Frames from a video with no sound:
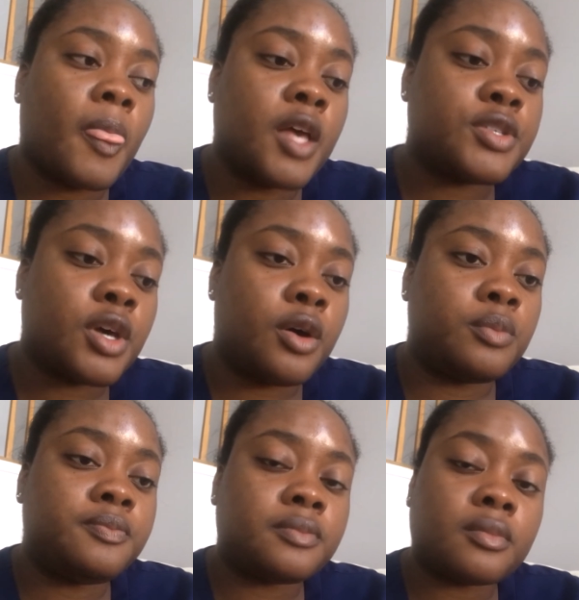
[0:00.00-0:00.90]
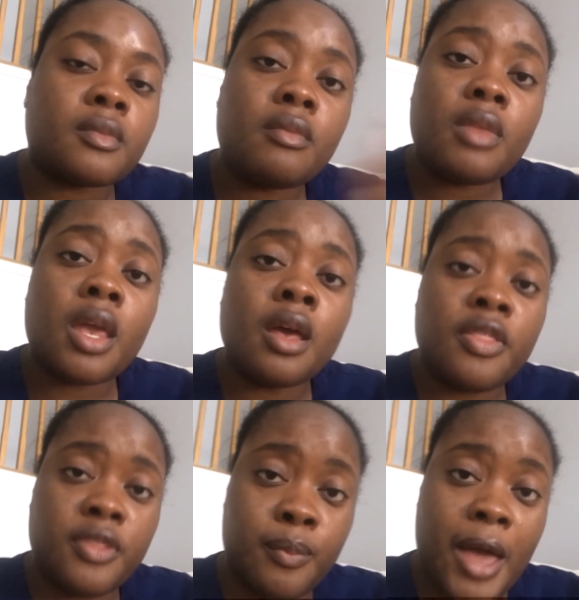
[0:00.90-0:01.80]
So
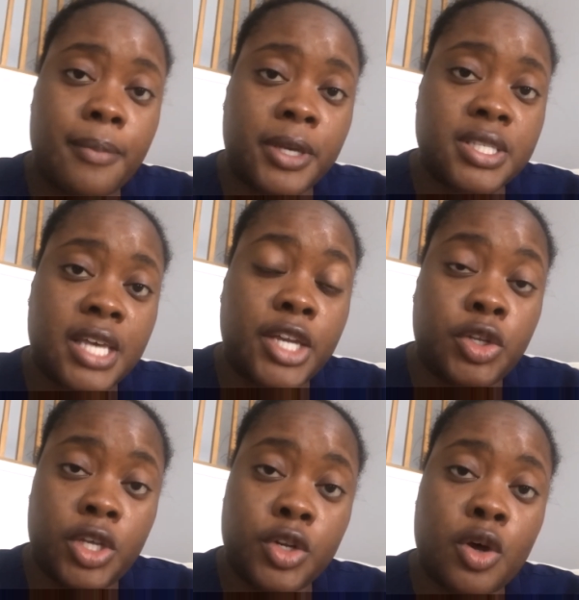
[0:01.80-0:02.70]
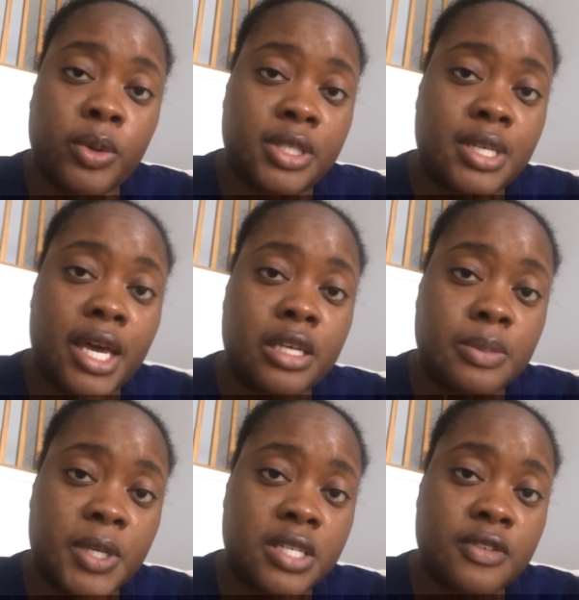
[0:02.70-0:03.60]
that being said, you need to know what the diet is,
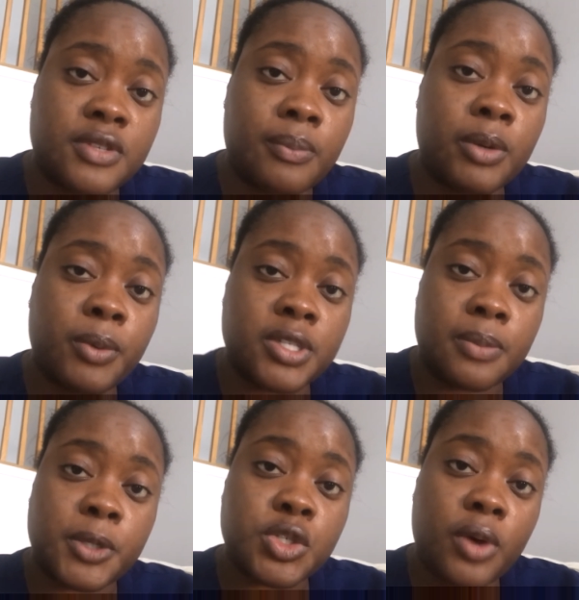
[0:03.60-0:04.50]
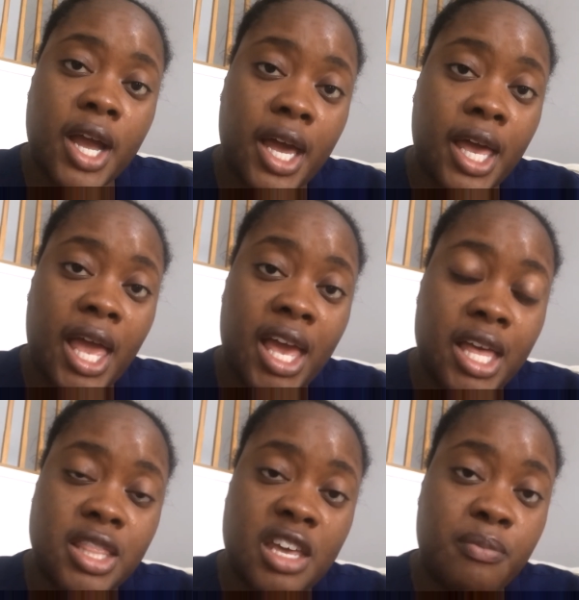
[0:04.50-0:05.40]
because if somebody brings up a tray
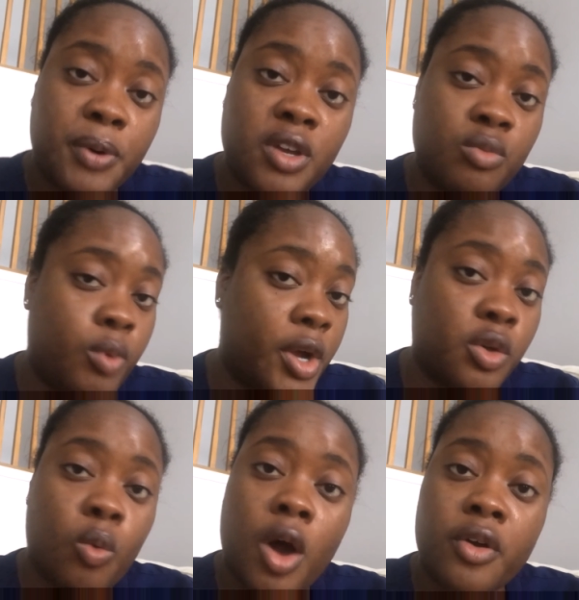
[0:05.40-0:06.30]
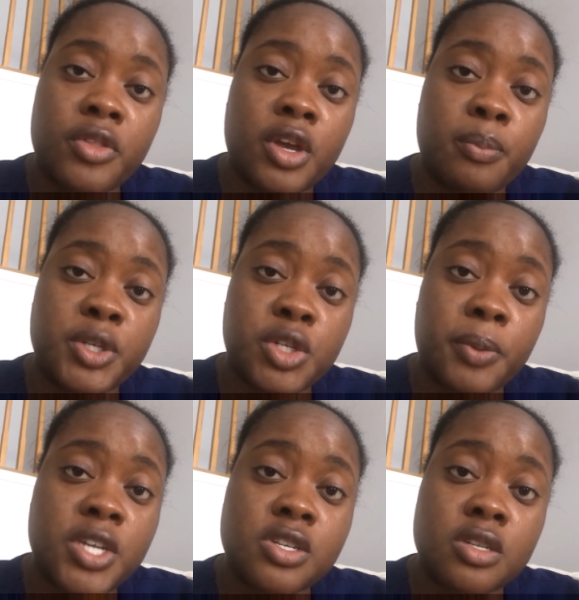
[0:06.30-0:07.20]
and they put regular water on there, but your
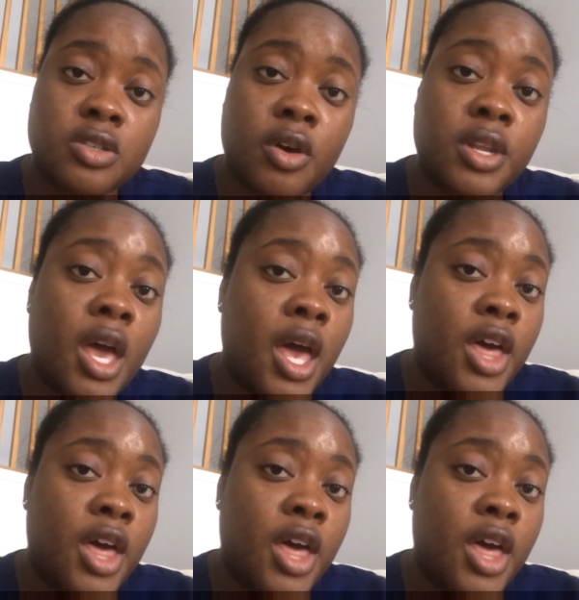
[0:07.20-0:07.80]
patient is on